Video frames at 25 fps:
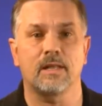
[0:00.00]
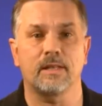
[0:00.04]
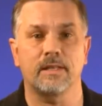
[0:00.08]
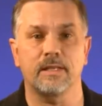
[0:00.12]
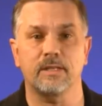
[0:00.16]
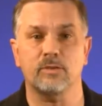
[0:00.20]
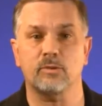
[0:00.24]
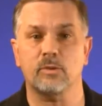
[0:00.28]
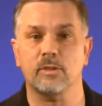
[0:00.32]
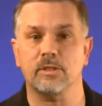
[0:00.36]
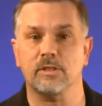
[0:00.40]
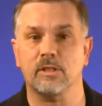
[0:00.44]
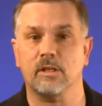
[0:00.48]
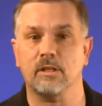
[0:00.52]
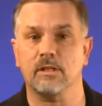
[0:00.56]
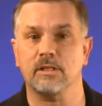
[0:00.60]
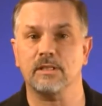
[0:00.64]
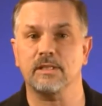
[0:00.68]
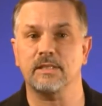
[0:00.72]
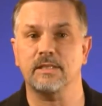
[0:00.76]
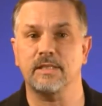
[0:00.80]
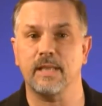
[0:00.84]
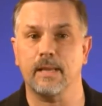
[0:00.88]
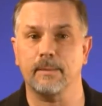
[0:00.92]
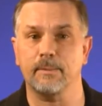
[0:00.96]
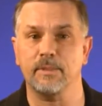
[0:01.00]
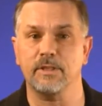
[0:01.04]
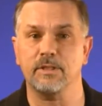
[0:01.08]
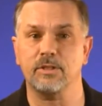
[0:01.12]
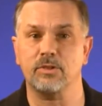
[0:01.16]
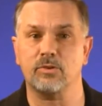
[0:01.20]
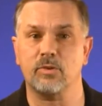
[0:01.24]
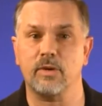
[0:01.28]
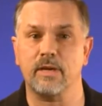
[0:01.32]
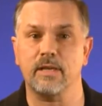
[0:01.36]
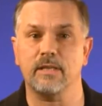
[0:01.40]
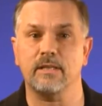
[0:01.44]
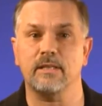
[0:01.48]
These results
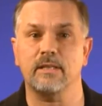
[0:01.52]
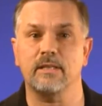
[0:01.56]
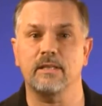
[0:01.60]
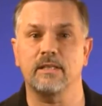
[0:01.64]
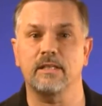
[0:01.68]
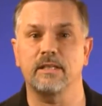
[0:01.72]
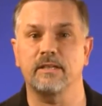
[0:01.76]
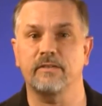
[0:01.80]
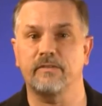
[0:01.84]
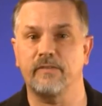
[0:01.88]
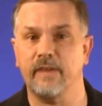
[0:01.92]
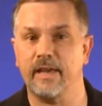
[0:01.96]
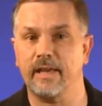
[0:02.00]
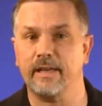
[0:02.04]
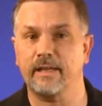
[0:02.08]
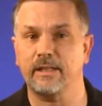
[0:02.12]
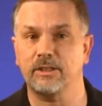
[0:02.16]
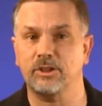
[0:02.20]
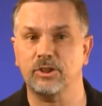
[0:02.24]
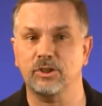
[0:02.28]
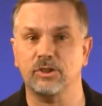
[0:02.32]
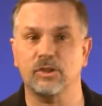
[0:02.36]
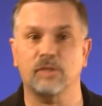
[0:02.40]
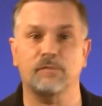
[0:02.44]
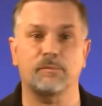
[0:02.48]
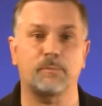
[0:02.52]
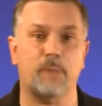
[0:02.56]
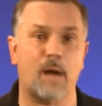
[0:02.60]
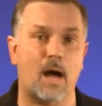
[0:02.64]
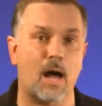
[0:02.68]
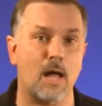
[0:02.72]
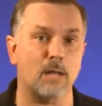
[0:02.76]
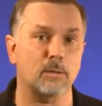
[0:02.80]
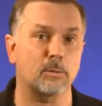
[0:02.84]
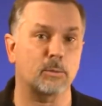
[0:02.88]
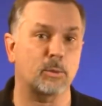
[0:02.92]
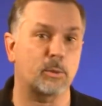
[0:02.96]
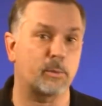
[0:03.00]
demonstrate the advantages of
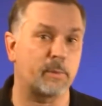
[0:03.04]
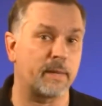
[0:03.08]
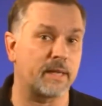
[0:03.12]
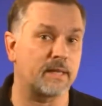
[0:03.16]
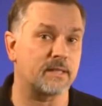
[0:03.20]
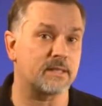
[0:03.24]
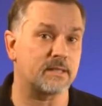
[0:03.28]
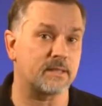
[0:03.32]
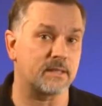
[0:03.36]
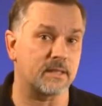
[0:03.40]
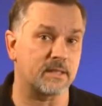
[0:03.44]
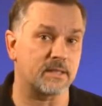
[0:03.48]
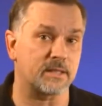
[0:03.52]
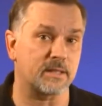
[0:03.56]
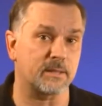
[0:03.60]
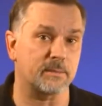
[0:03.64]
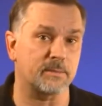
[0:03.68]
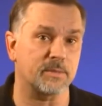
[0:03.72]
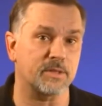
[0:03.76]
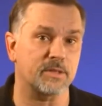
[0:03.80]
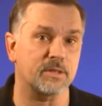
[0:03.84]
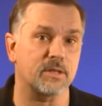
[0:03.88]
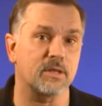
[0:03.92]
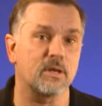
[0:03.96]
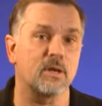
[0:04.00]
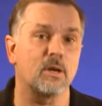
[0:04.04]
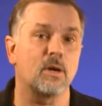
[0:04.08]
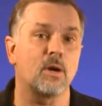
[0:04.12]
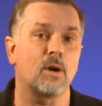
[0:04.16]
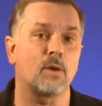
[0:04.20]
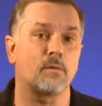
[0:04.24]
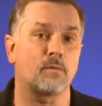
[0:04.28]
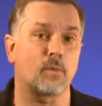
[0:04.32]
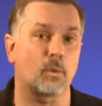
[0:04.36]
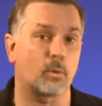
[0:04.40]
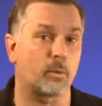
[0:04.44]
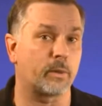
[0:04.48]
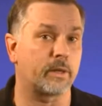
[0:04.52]
polymer-based systems
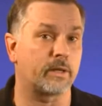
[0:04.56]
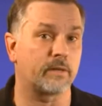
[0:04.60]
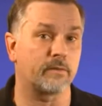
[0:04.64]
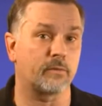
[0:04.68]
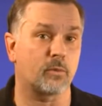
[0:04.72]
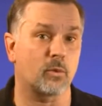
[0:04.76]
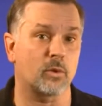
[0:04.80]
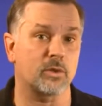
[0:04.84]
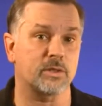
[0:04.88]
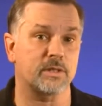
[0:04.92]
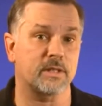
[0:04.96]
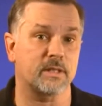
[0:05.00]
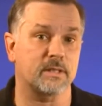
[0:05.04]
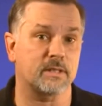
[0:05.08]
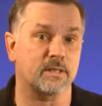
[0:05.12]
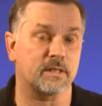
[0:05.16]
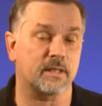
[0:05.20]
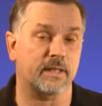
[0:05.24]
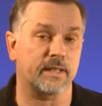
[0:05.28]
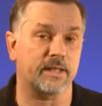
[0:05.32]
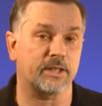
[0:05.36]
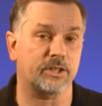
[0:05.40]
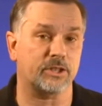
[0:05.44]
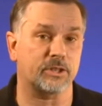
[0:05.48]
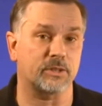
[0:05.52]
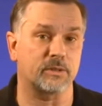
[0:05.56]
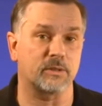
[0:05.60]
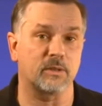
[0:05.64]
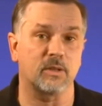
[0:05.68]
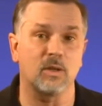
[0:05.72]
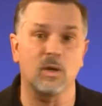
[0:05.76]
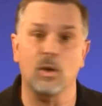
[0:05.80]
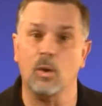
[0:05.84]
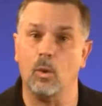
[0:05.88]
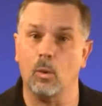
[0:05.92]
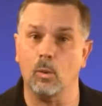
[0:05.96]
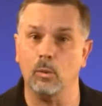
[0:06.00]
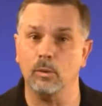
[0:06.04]
for reinforced insulation.
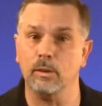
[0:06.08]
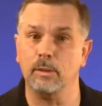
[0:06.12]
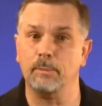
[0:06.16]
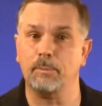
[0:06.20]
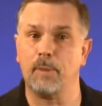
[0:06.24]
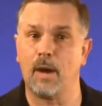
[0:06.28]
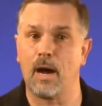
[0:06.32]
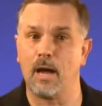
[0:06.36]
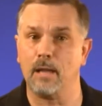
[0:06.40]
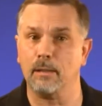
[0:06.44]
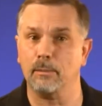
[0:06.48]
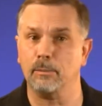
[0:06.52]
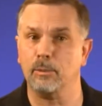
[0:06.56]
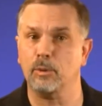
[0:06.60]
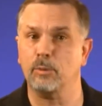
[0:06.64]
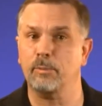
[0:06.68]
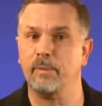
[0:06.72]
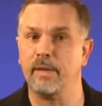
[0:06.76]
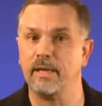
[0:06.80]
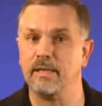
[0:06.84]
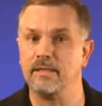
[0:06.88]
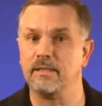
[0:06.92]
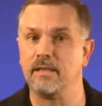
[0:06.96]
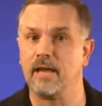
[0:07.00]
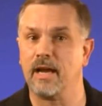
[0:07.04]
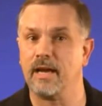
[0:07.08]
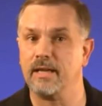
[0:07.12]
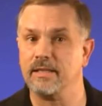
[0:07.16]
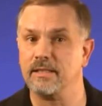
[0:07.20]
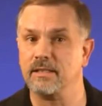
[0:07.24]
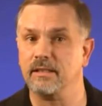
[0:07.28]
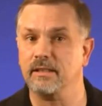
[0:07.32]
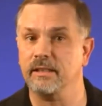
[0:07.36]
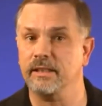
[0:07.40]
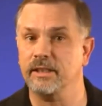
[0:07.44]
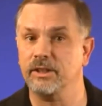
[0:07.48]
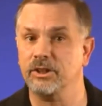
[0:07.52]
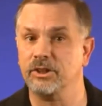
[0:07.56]
Only polymer-based
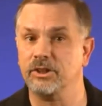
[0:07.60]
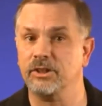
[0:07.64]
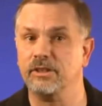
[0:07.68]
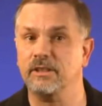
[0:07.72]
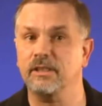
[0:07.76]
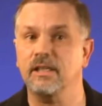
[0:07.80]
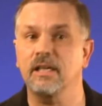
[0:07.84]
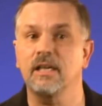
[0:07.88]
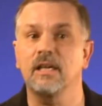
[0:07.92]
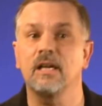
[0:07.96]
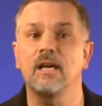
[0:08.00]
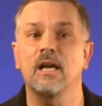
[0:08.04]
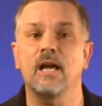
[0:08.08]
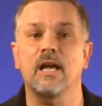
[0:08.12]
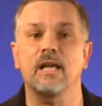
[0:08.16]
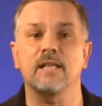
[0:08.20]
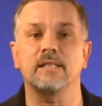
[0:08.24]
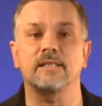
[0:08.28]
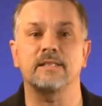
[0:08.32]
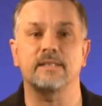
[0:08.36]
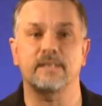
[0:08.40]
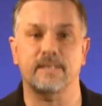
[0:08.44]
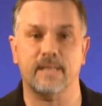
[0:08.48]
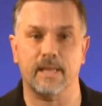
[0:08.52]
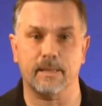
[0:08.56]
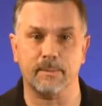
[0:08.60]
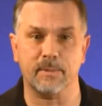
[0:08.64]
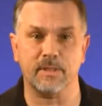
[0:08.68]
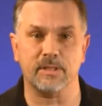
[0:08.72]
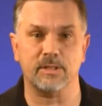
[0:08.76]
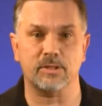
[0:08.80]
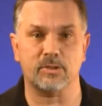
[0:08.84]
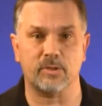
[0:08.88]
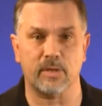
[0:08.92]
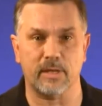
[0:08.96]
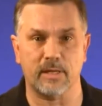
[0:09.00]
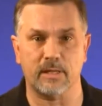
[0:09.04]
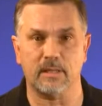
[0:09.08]
isolation has
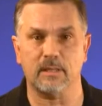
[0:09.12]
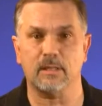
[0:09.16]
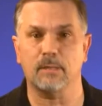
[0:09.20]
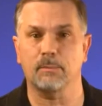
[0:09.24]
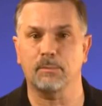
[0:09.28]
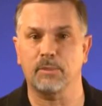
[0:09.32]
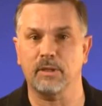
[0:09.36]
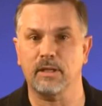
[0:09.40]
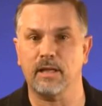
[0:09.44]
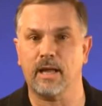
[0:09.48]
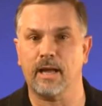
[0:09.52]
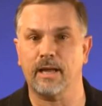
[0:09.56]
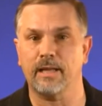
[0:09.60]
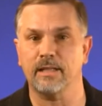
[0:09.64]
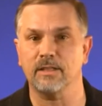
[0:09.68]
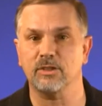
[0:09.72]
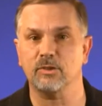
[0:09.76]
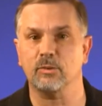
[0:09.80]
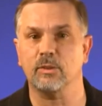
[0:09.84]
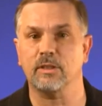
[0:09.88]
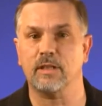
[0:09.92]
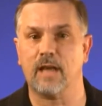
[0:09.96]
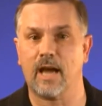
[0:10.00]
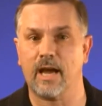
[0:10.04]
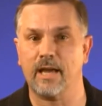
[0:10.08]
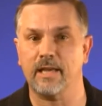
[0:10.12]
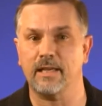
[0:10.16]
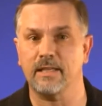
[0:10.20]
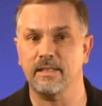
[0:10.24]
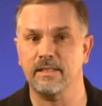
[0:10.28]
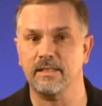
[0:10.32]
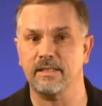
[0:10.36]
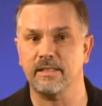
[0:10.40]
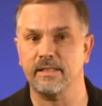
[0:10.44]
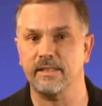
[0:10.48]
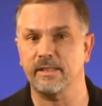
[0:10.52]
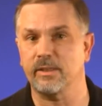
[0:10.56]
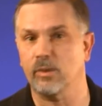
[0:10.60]
demonstrated compliance with
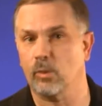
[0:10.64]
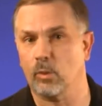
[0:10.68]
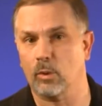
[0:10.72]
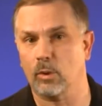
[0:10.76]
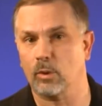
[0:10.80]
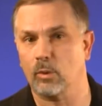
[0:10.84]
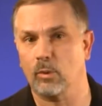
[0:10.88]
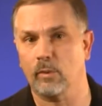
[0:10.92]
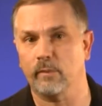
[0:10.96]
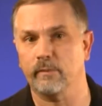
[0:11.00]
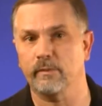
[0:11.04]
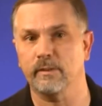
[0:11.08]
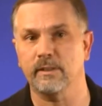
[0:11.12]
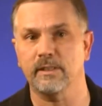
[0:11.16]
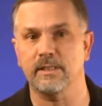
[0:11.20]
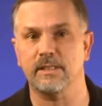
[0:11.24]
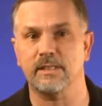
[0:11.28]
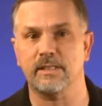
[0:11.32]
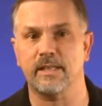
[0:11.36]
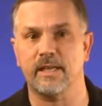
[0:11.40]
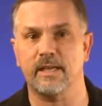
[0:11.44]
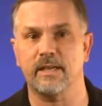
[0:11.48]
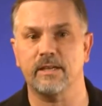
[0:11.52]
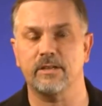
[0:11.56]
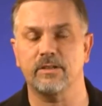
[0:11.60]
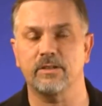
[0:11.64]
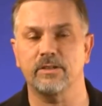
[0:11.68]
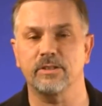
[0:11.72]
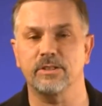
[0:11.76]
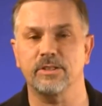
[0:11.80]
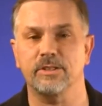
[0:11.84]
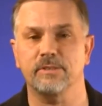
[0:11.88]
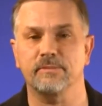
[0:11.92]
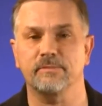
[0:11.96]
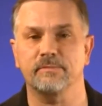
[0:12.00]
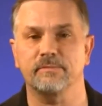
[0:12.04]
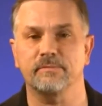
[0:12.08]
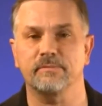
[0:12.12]
IEC or equivalent
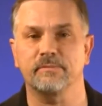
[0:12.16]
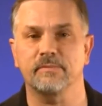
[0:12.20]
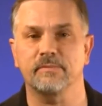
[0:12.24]
standards.